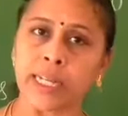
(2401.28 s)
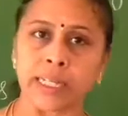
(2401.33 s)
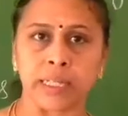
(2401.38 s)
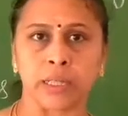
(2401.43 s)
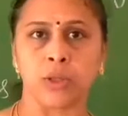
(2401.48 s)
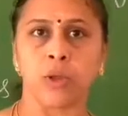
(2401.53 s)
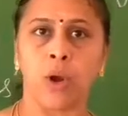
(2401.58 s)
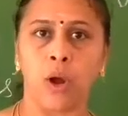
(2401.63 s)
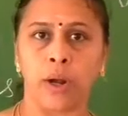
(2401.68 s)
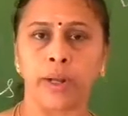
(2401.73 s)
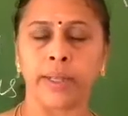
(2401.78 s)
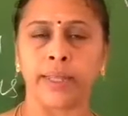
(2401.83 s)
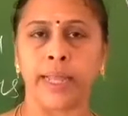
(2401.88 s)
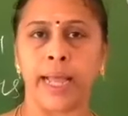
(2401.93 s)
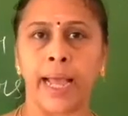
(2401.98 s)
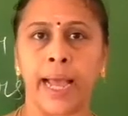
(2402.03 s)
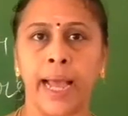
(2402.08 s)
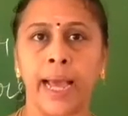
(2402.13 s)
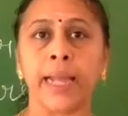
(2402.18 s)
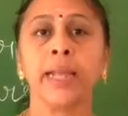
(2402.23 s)
is not
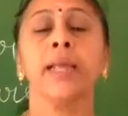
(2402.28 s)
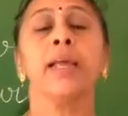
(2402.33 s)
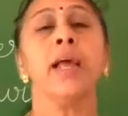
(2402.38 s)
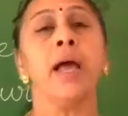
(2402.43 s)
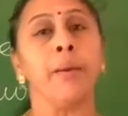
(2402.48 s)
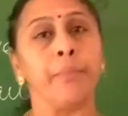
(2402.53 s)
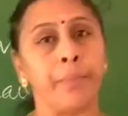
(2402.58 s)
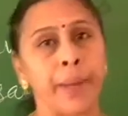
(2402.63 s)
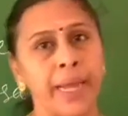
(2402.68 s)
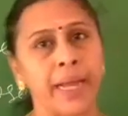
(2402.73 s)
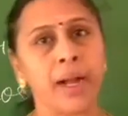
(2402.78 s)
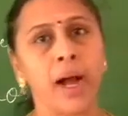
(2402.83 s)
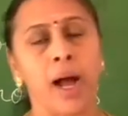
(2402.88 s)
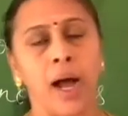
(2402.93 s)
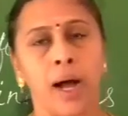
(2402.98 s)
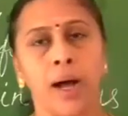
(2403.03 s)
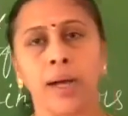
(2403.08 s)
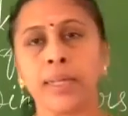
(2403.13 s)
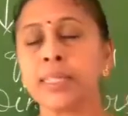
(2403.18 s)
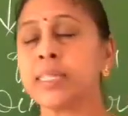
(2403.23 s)
there
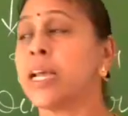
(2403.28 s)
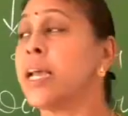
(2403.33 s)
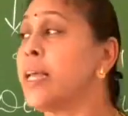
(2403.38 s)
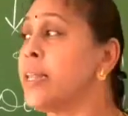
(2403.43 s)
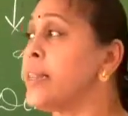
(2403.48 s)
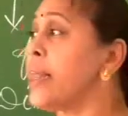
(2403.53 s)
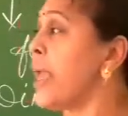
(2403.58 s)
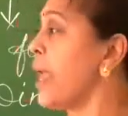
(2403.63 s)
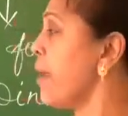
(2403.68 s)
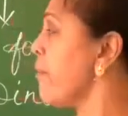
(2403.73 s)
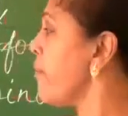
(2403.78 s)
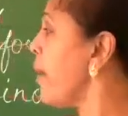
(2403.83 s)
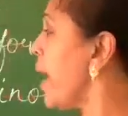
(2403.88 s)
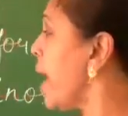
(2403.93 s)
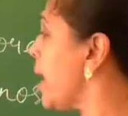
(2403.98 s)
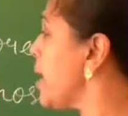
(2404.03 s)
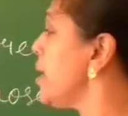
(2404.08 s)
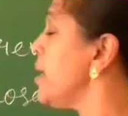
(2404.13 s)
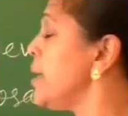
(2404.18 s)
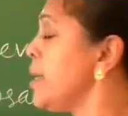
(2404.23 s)
because they
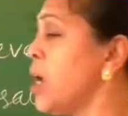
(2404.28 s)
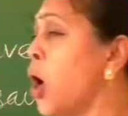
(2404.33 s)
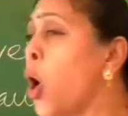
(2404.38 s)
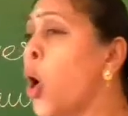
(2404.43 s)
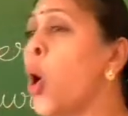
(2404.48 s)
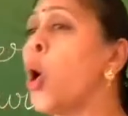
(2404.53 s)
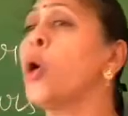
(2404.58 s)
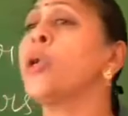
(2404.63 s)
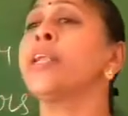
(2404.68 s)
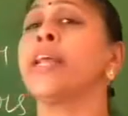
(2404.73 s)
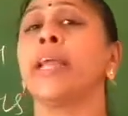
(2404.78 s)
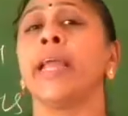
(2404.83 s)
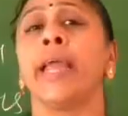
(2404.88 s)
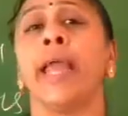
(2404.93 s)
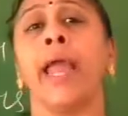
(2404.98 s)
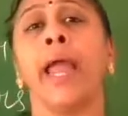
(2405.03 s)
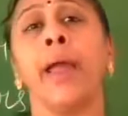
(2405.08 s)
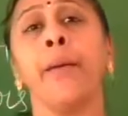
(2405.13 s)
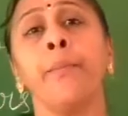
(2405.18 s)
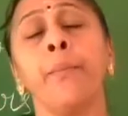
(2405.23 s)
were not
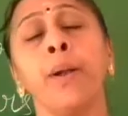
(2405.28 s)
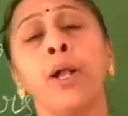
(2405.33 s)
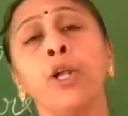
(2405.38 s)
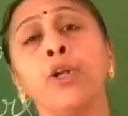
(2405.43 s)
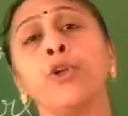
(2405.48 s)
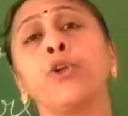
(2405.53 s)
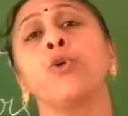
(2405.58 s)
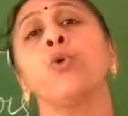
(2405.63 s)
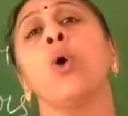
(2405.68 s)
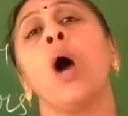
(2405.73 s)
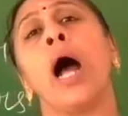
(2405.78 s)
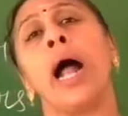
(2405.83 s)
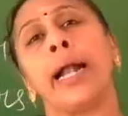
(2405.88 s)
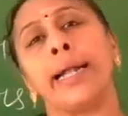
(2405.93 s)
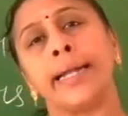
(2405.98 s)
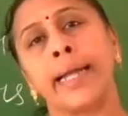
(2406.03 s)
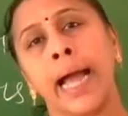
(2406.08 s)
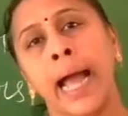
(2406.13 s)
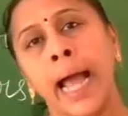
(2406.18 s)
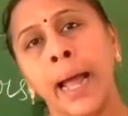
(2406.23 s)
able to
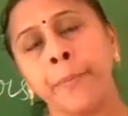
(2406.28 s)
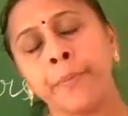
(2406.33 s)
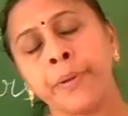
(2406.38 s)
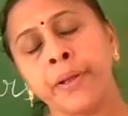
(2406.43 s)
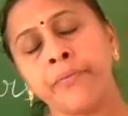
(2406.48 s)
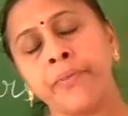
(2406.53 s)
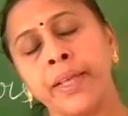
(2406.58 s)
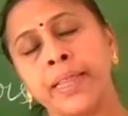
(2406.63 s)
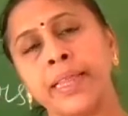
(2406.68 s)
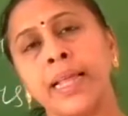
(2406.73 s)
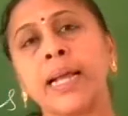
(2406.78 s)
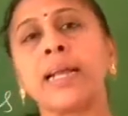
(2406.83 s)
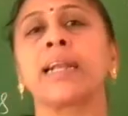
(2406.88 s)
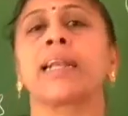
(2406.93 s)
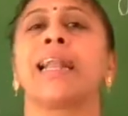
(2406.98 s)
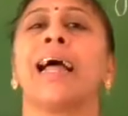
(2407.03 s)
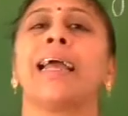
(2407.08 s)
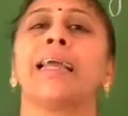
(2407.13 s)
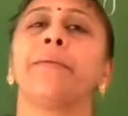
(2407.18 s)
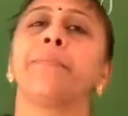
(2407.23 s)
adapt with the
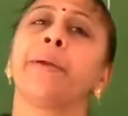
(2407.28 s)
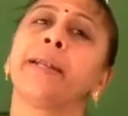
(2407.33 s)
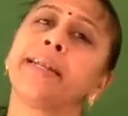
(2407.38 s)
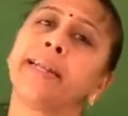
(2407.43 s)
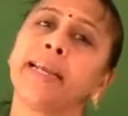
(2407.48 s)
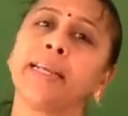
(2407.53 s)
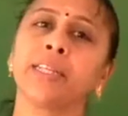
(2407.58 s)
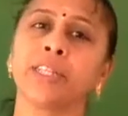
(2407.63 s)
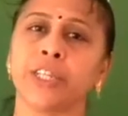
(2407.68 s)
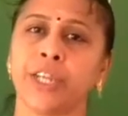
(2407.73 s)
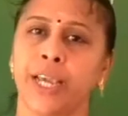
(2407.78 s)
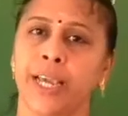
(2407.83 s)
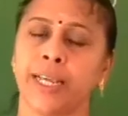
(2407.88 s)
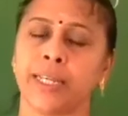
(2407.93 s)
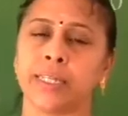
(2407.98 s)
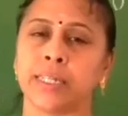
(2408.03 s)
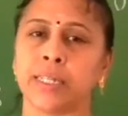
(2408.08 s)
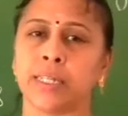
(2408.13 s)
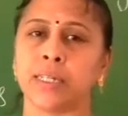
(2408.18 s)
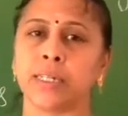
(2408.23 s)
climatic
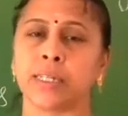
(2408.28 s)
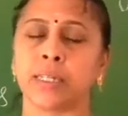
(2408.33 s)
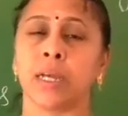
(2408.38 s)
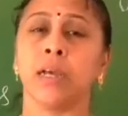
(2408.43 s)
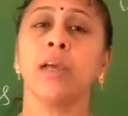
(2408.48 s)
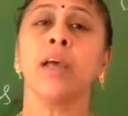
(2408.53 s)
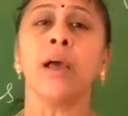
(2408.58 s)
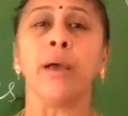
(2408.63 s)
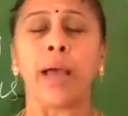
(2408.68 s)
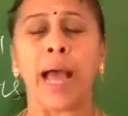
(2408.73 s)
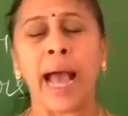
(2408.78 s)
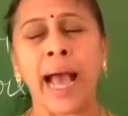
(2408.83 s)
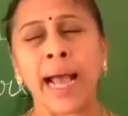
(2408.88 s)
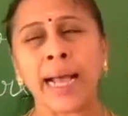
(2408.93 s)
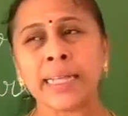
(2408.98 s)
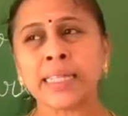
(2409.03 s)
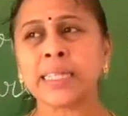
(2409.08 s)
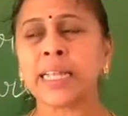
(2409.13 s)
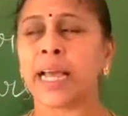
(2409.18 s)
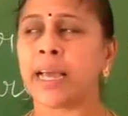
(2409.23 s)
changes.
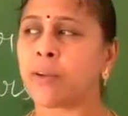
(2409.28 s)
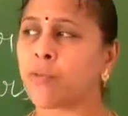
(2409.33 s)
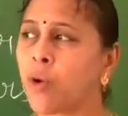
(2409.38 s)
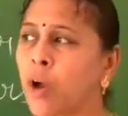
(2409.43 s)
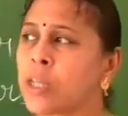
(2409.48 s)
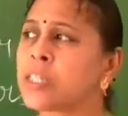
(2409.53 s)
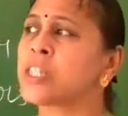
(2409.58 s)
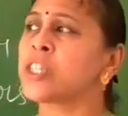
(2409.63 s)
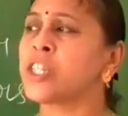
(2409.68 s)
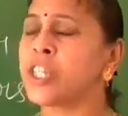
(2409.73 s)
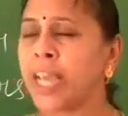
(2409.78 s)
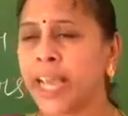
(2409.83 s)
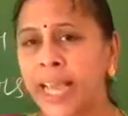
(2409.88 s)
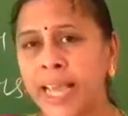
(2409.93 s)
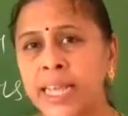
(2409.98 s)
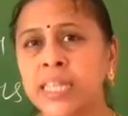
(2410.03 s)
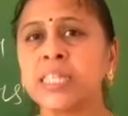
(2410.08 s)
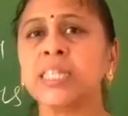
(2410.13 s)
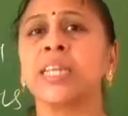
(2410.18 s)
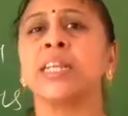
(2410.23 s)
As there was
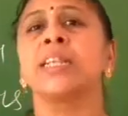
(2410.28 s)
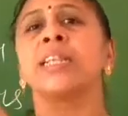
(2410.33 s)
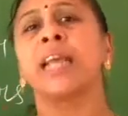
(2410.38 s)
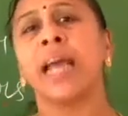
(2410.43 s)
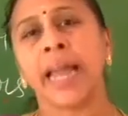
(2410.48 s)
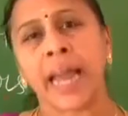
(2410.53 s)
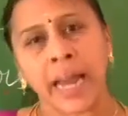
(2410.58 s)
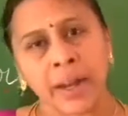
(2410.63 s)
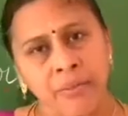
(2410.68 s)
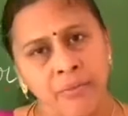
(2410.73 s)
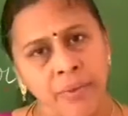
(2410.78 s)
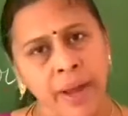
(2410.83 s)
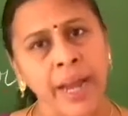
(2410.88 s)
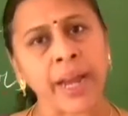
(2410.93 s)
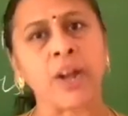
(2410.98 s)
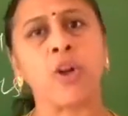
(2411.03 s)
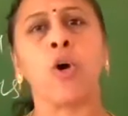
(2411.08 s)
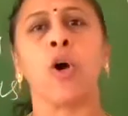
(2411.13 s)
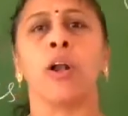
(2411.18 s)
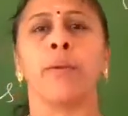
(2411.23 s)
change in the
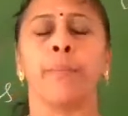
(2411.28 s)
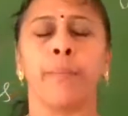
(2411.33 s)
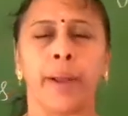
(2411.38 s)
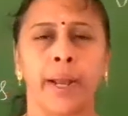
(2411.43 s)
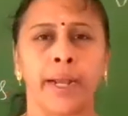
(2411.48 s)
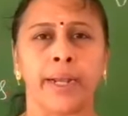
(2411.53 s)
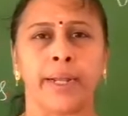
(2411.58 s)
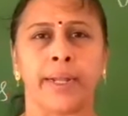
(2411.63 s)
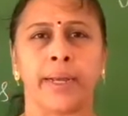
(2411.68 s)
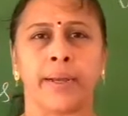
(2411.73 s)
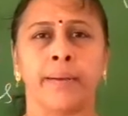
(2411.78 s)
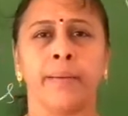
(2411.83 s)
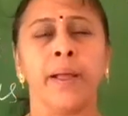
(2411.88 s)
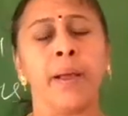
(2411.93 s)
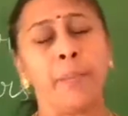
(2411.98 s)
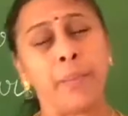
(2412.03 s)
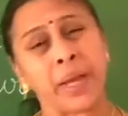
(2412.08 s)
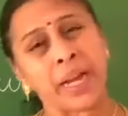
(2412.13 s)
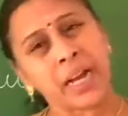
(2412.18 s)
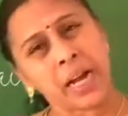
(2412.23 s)
environment
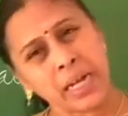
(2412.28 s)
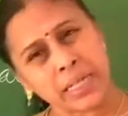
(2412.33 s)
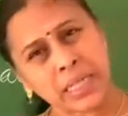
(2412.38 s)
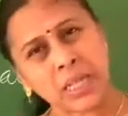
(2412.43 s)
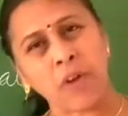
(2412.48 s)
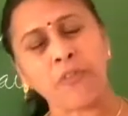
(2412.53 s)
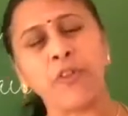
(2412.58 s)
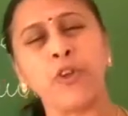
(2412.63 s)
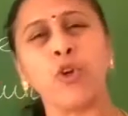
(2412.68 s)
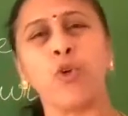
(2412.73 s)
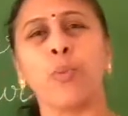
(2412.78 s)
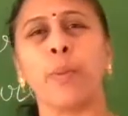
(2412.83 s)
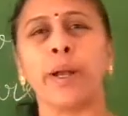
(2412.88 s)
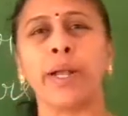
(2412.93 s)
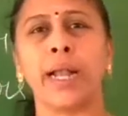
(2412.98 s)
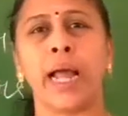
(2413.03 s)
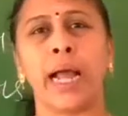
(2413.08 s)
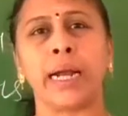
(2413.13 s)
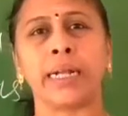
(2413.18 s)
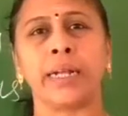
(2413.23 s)
because of
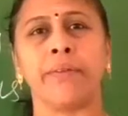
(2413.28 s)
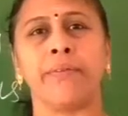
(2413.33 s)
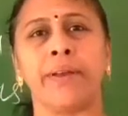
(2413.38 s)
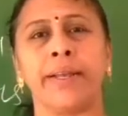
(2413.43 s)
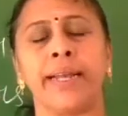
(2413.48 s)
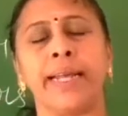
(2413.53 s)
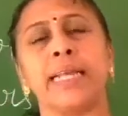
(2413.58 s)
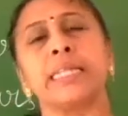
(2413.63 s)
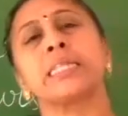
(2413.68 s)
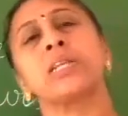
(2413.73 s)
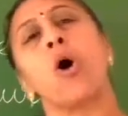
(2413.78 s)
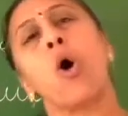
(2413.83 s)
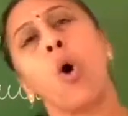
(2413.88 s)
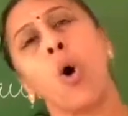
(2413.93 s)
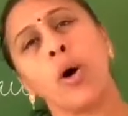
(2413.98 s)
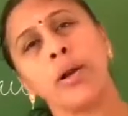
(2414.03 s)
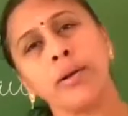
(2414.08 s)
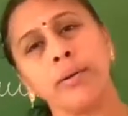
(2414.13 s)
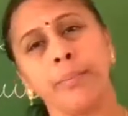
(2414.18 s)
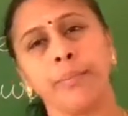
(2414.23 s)
human activities
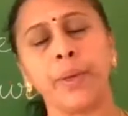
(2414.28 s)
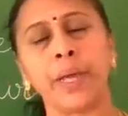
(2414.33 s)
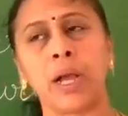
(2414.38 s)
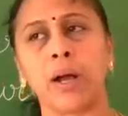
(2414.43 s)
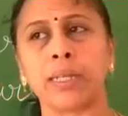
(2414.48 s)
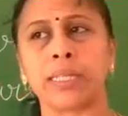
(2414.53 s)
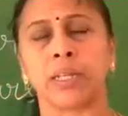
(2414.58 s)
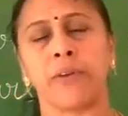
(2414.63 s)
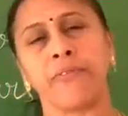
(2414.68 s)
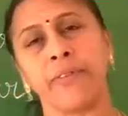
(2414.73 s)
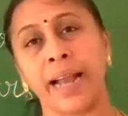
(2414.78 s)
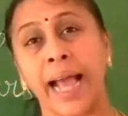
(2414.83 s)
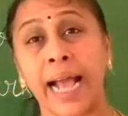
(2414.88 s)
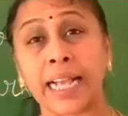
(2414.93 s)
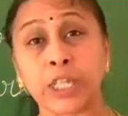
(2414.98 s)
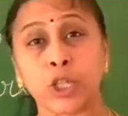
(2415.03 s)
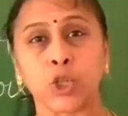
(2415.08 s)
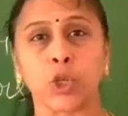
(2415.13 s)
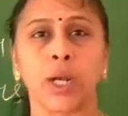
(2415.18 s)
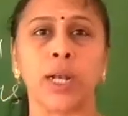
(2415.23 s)
or because of
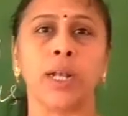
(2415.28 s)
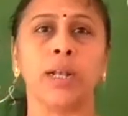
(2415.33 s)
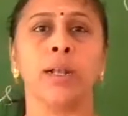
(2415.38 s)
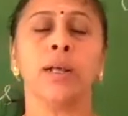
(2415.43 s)
natural